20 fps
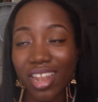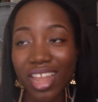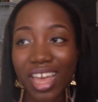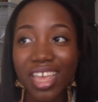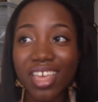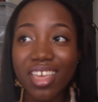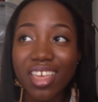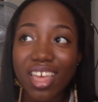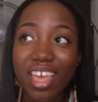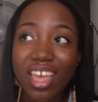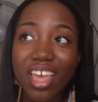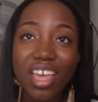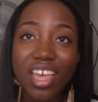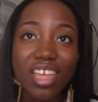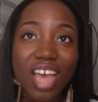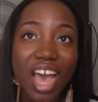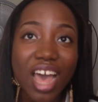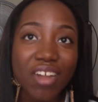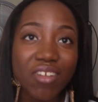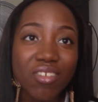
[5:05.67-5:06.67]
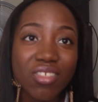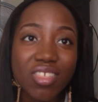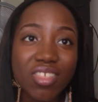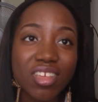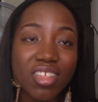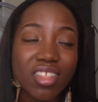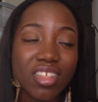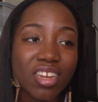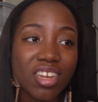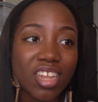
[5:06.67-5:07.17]
Like, I don't
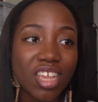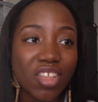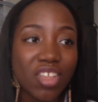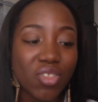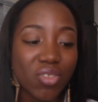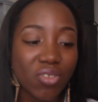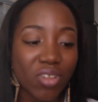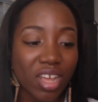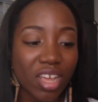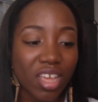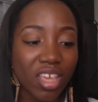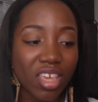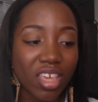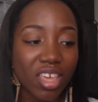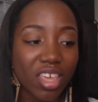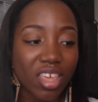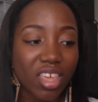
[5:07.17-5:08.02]
see the need to like